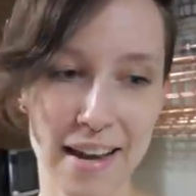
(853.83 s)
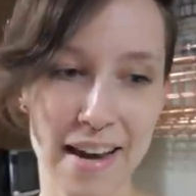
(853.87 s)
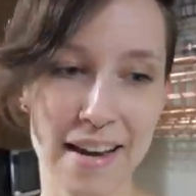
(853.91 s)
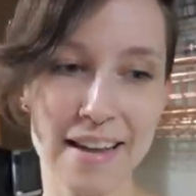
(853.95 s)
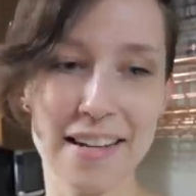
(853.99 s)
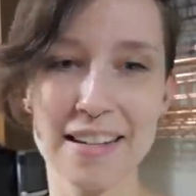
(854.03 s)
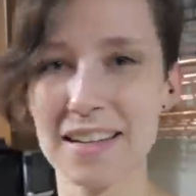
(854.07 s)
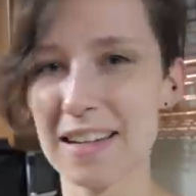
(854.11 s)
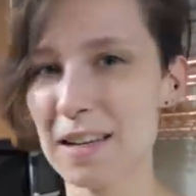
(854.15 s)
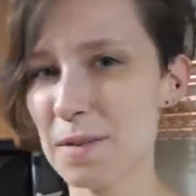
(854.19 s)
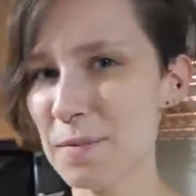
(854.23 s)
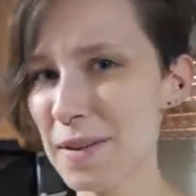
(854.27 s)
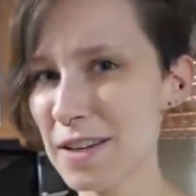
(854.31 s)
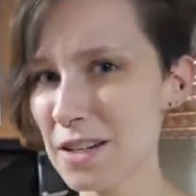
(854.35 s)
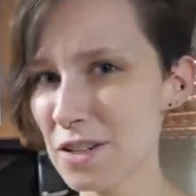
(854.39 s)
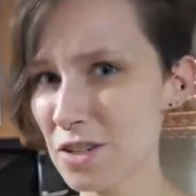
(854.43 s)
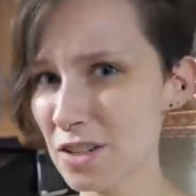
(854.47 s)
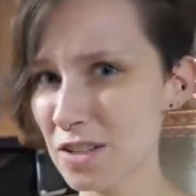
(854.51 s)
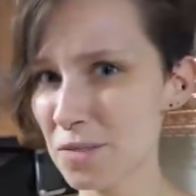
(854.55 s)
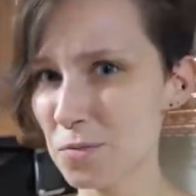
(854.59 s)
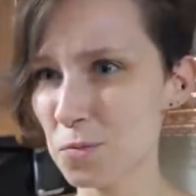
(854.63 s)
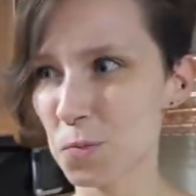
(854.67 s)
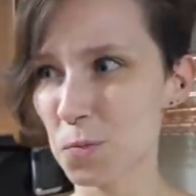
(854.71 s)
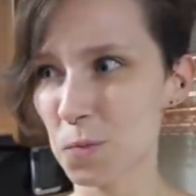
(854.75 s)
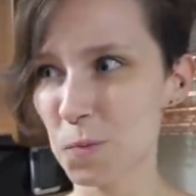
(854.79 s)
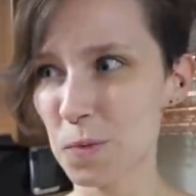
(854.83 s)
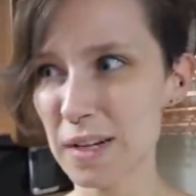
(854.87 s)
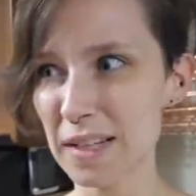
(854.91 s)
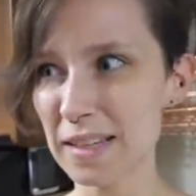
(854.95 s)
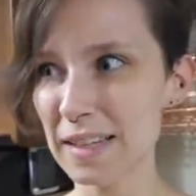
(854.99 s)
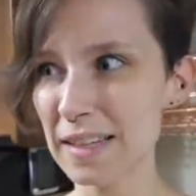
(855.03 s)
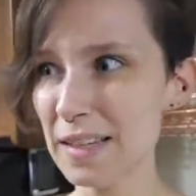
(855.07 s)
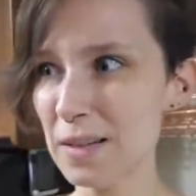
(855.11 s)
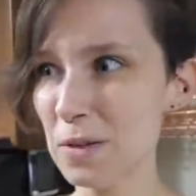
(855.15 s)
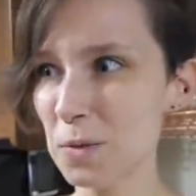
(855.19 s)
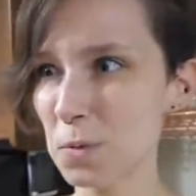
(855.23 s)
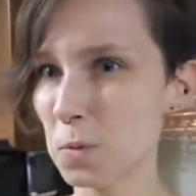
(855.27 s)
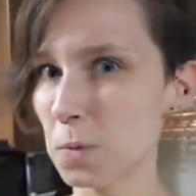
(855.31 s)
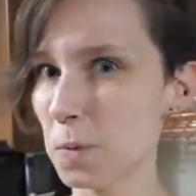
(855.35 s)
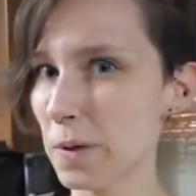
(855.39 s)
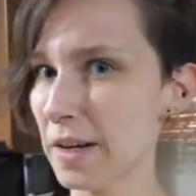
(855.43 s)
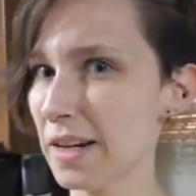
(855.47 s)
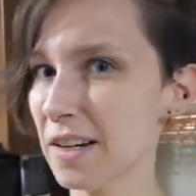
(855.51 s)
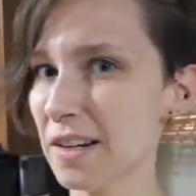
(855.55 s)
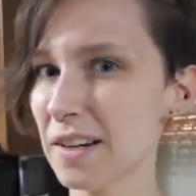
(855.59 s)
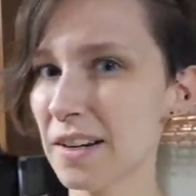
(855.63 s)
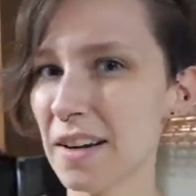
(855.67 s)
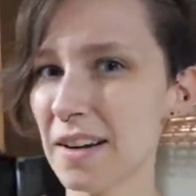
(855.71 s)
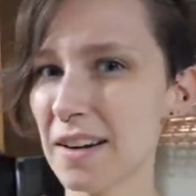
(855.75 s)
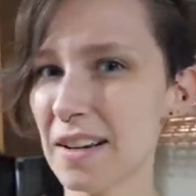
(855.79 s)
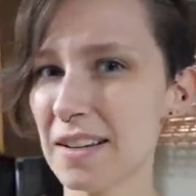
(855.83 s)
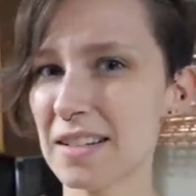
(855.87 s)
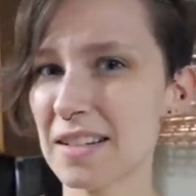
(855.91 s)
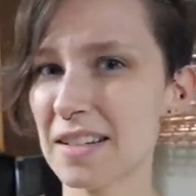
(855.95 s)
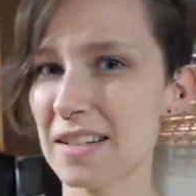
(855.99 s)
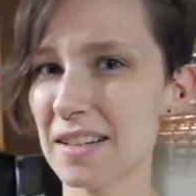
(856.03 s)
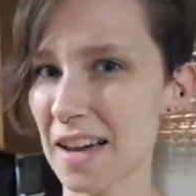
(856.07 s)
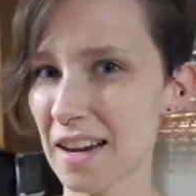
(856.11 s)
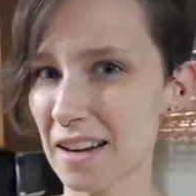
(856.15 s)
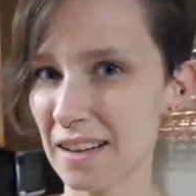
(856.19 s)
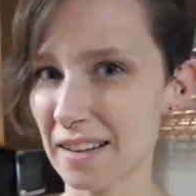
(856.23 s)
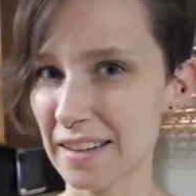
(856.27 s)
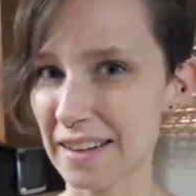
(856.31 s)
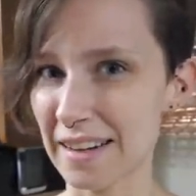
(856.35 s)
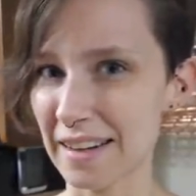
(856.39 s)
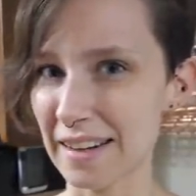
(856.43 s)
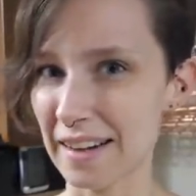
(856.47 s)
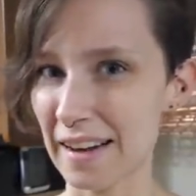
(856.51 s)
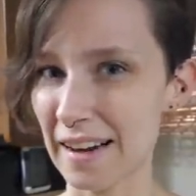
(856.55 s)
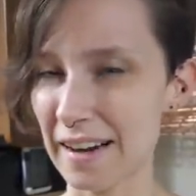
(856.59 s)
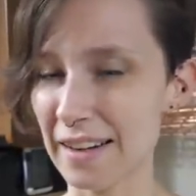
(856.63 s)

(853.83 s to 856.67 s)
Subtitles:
and it can be just really weird and unsettling.